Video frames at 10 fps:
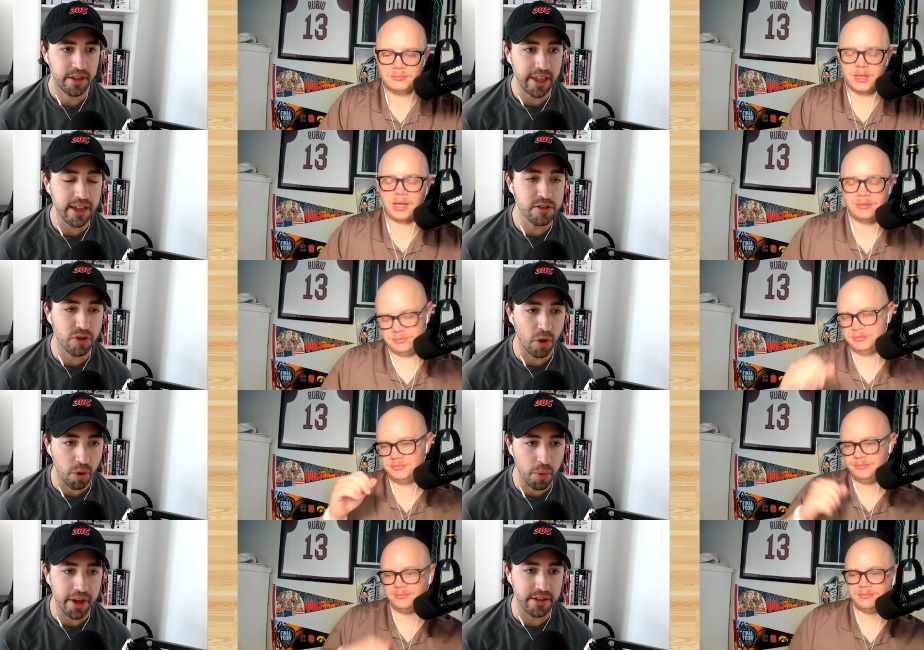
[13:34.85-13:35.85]
Speaker 1: yeah. he is
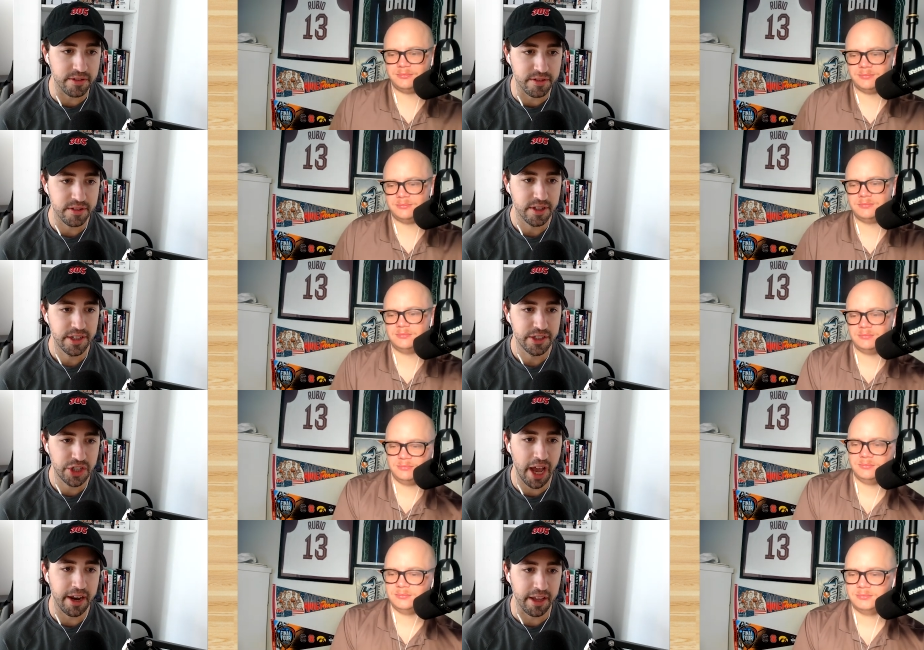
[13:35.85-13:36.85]
always
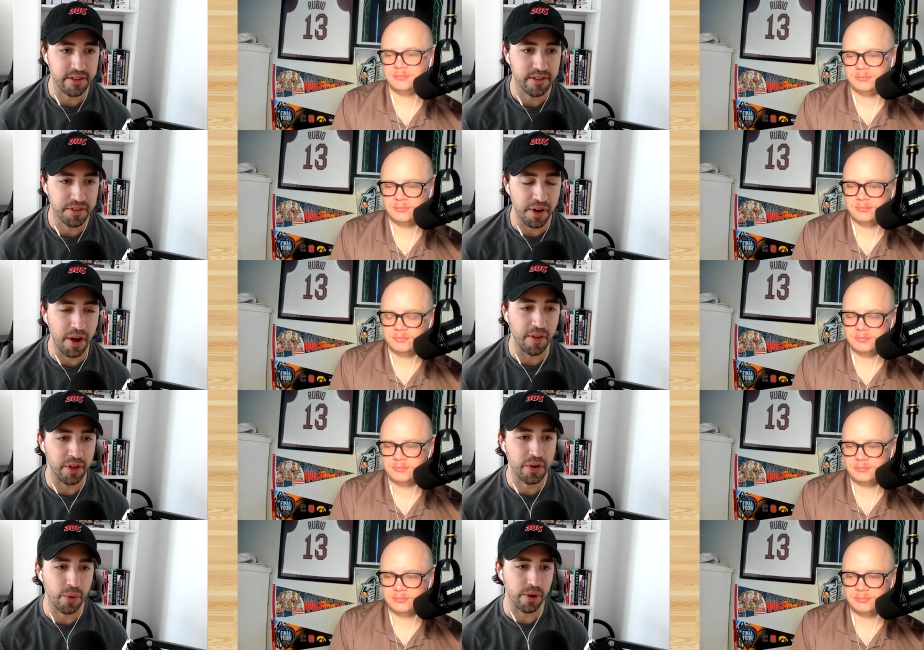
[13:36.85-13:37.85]
chatting on
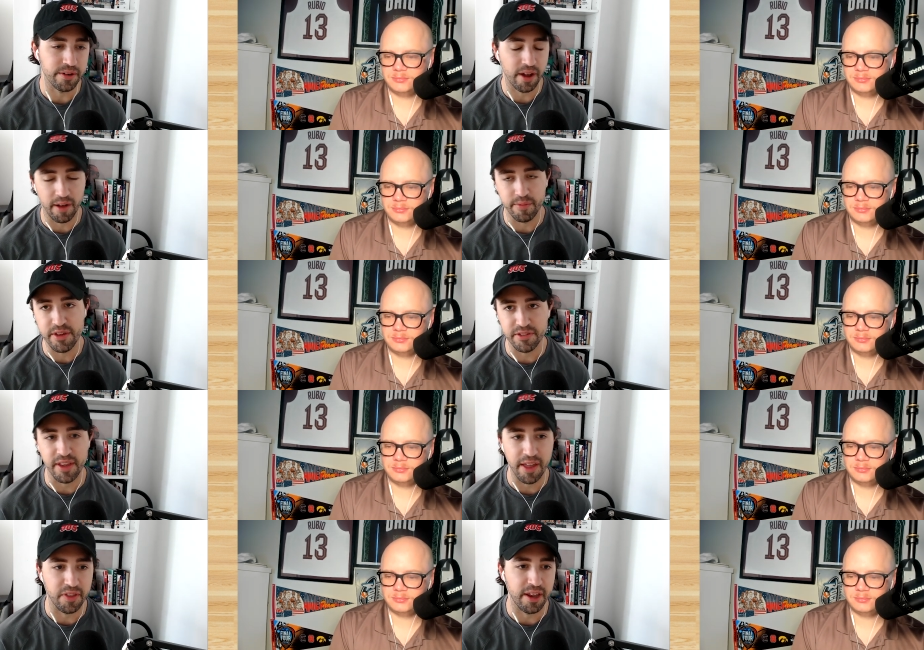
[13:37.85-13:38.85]
the court and
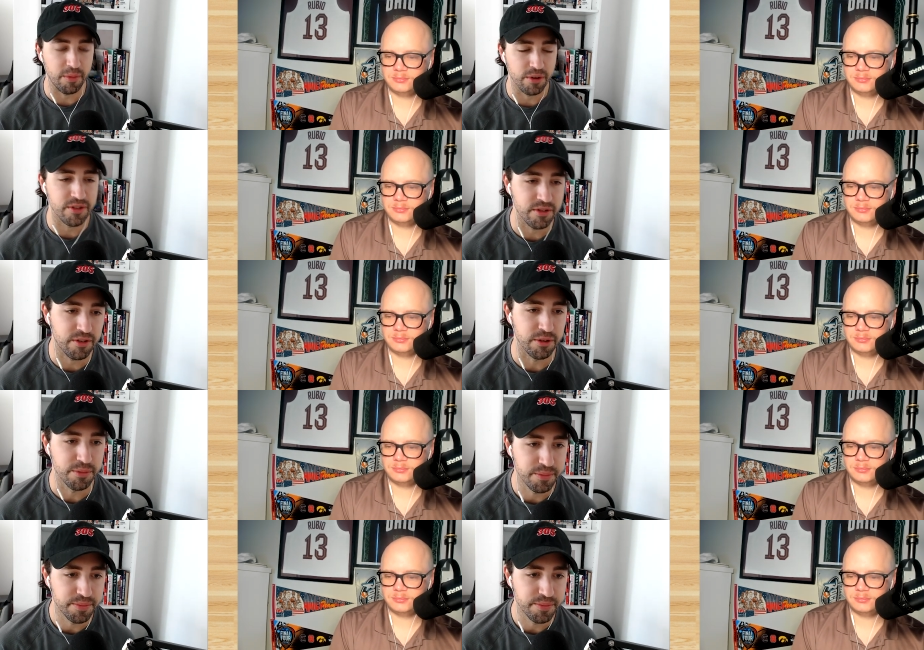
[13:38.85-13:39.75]
obviously anthony edwards is too